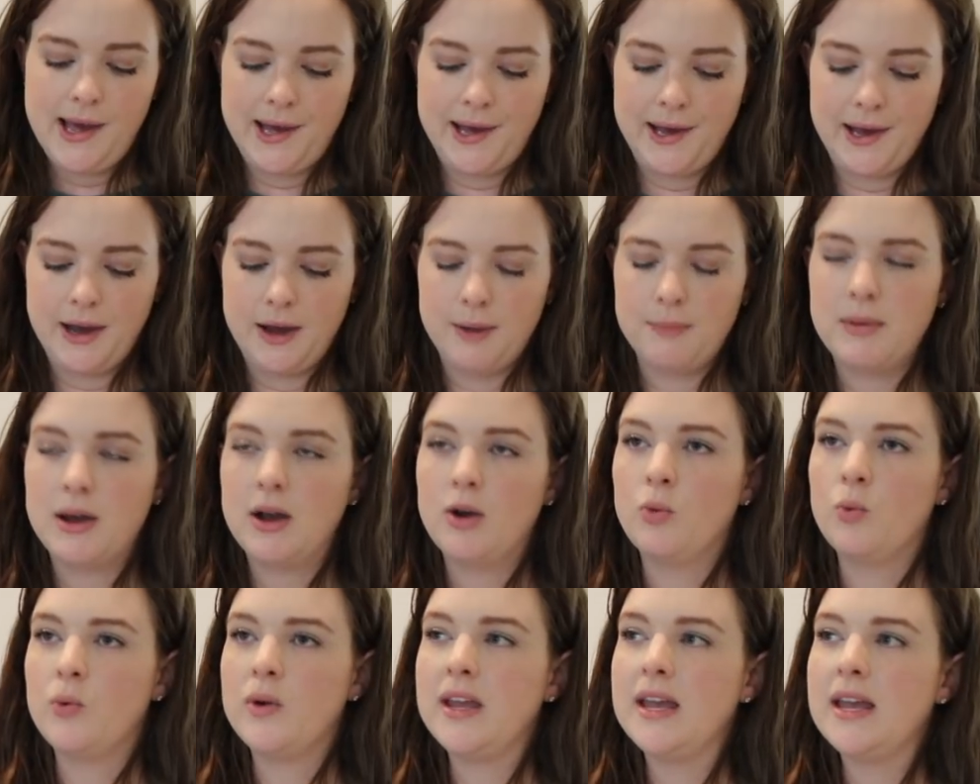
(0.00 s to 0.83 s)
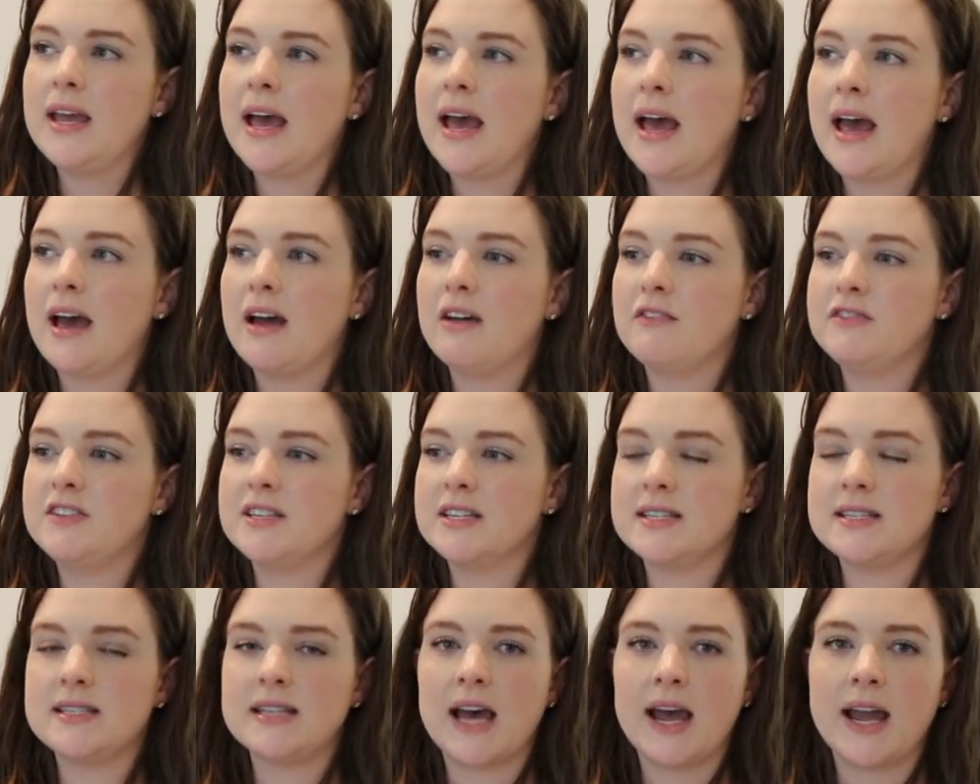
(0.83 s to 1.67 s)
Um, we have
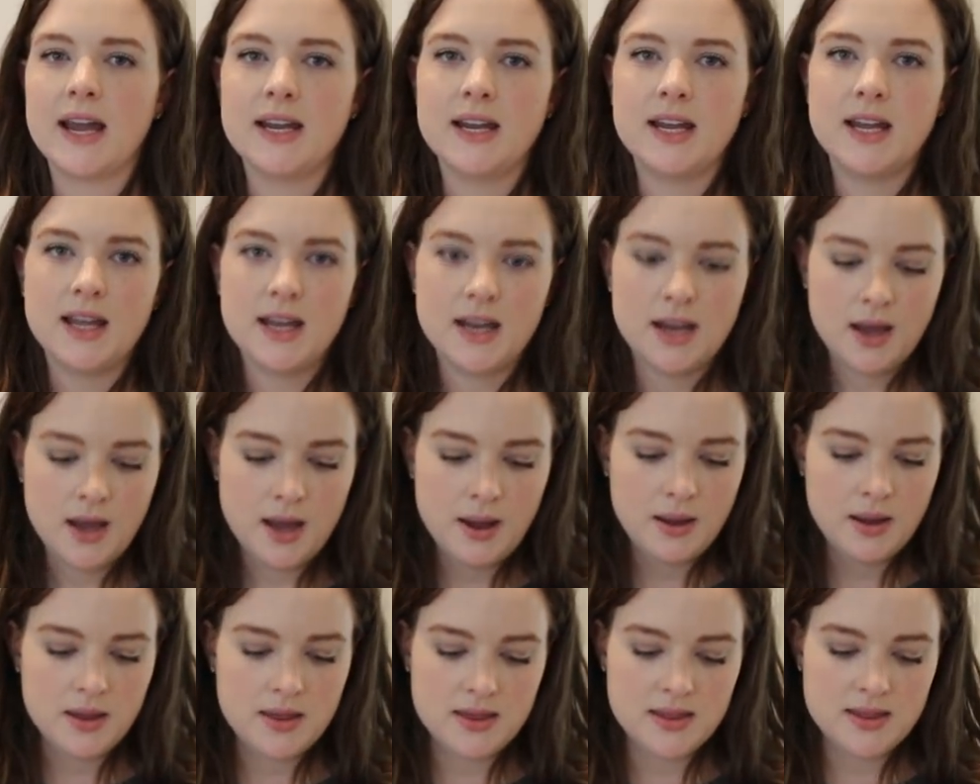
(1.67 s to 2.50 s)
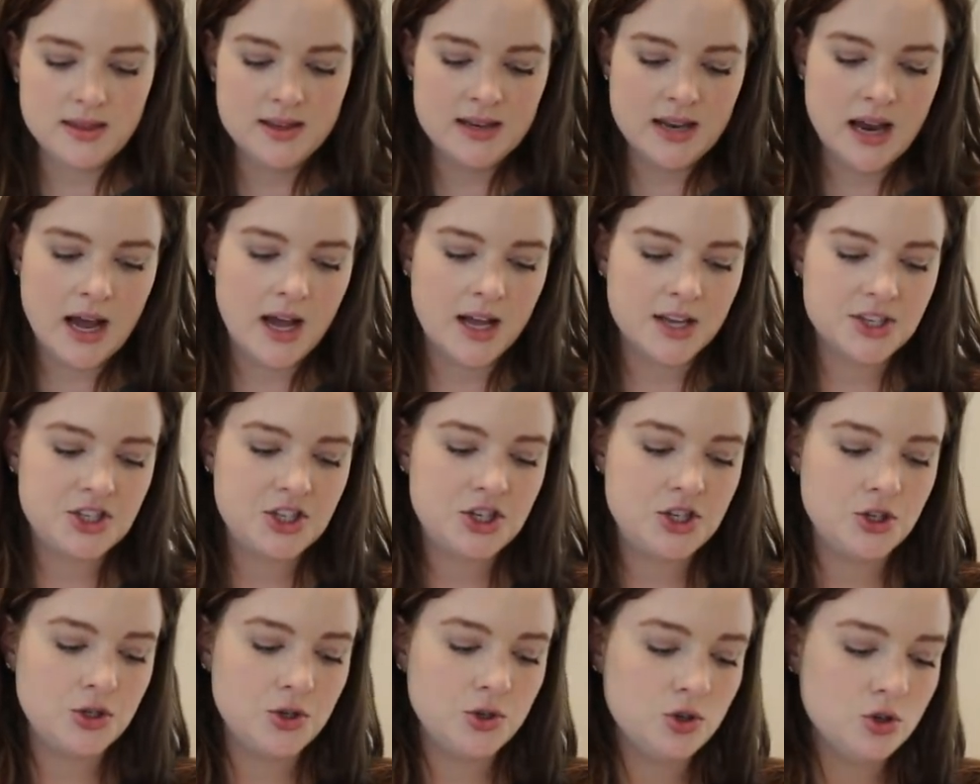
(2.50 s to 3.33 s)
decided not
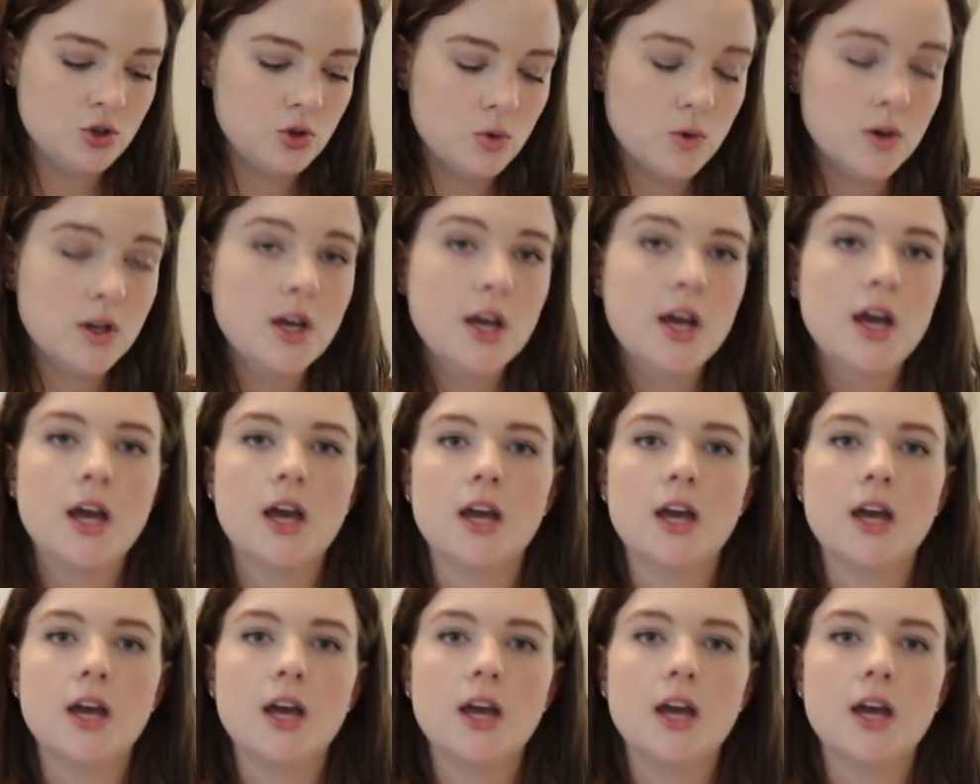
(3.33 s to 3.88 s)
to